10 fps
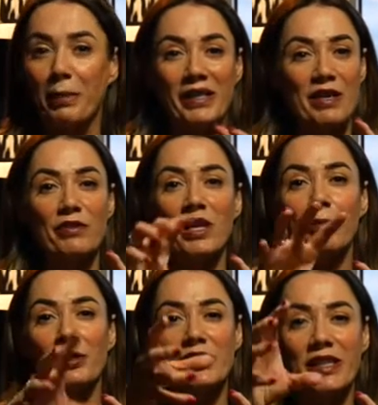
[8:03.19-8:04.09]
because every
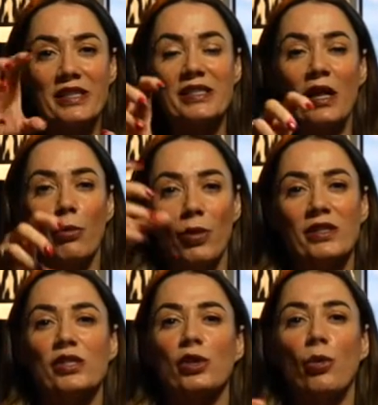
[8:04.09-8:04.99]
time your skin cell
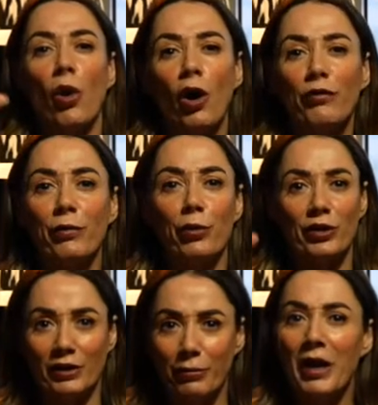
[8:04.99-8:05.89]
wants to go off on one
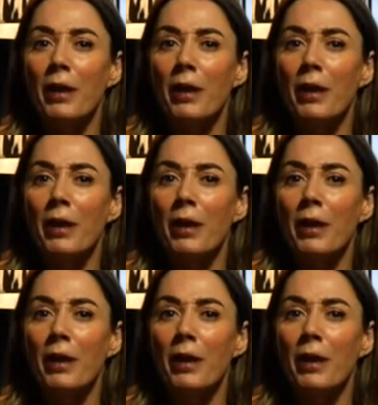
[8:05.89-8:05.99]
and